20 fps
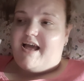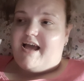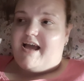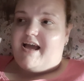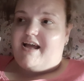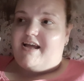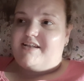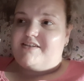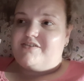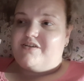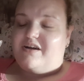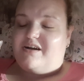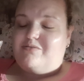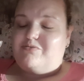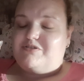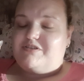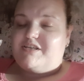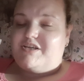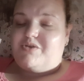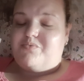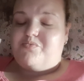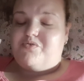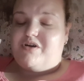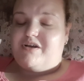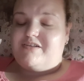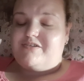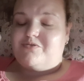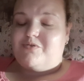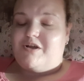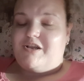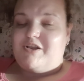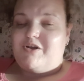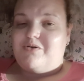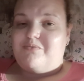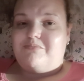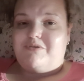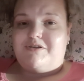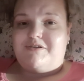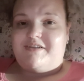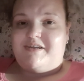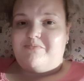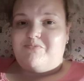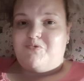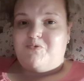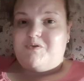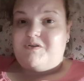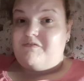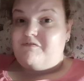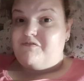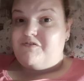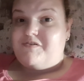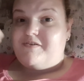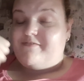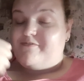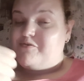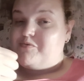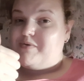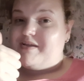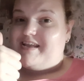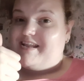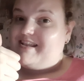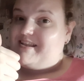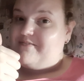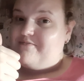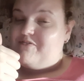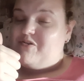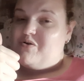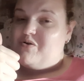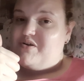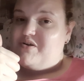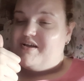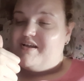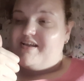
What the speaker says: and I will see you bright and squarely on Monday morning for another weekly vlog.